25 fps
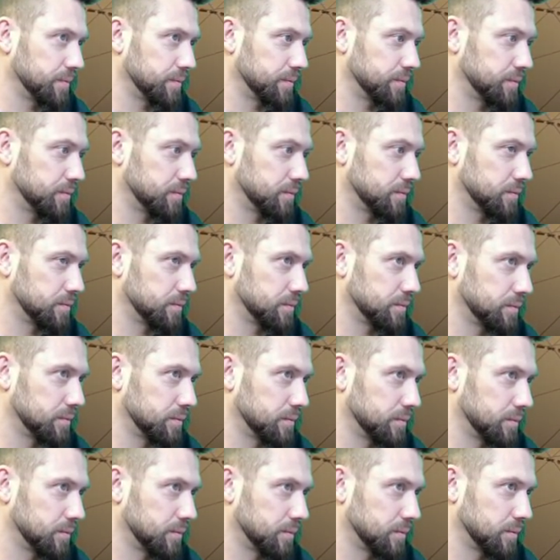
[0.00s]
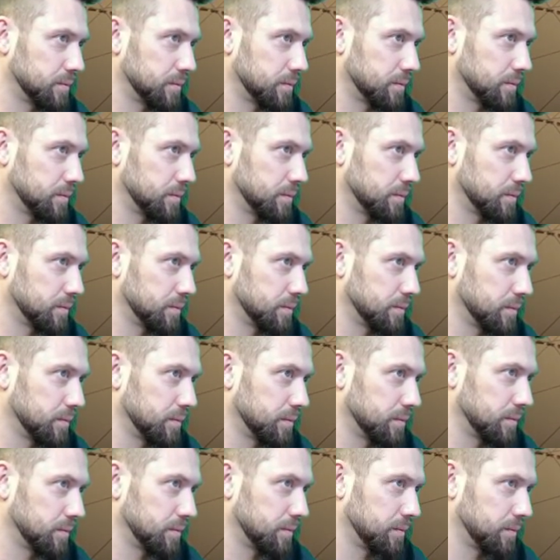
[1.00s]

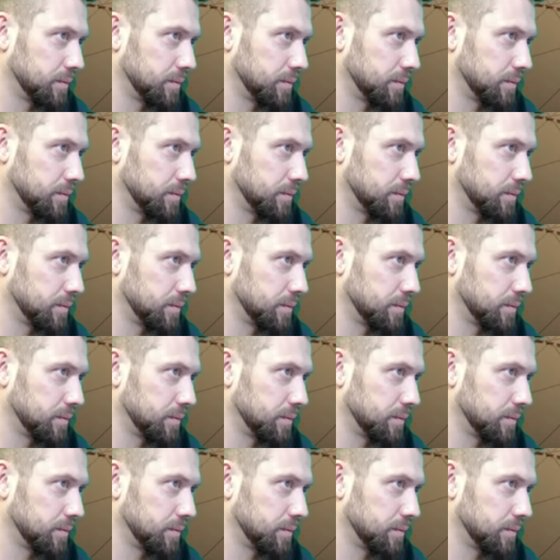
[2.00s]
(silence)